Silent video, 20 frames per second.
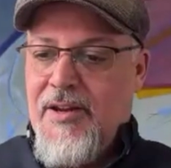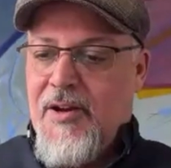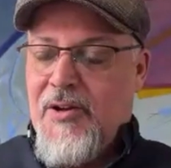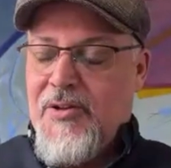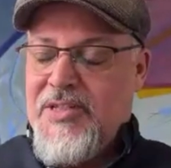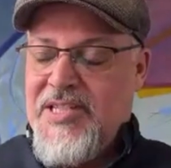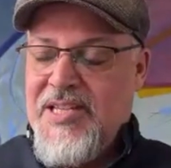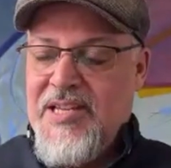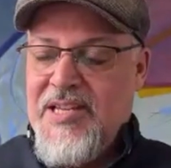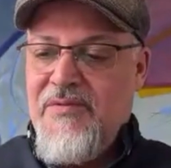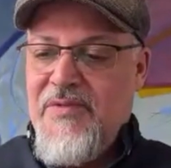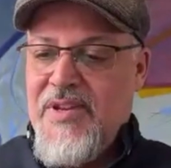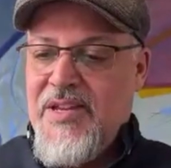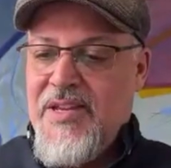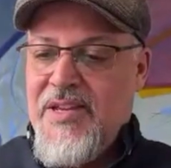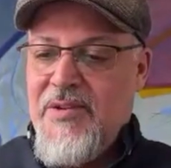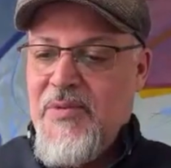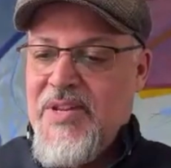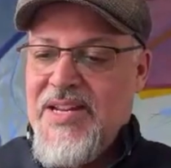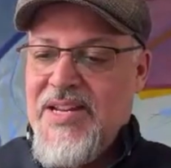
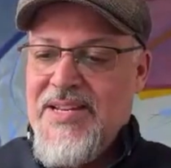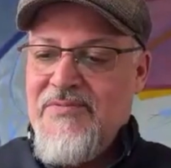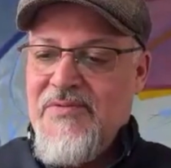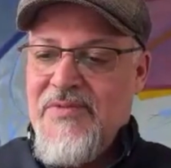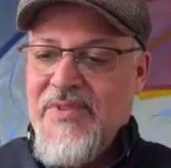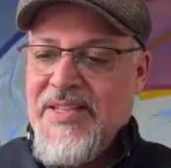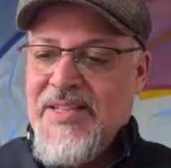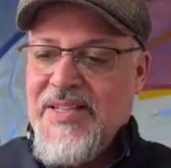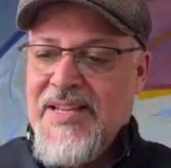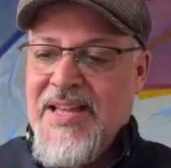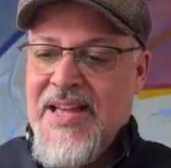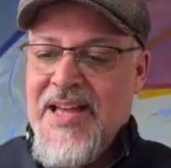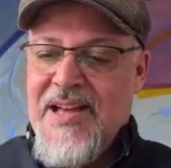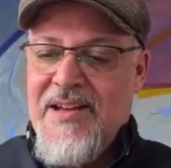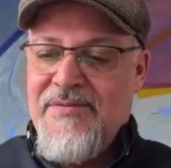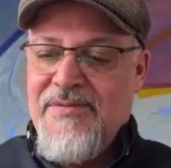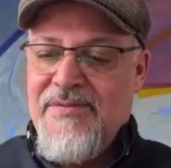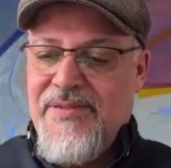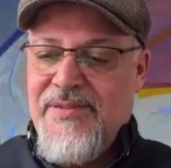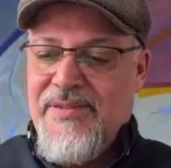TV. We didn't really
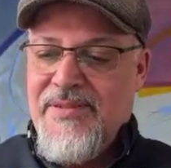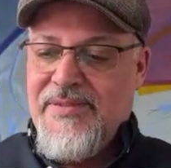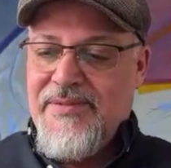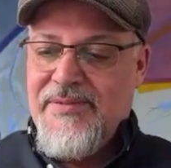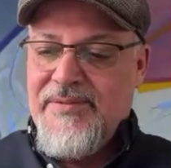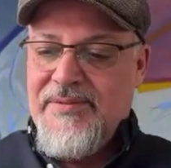have,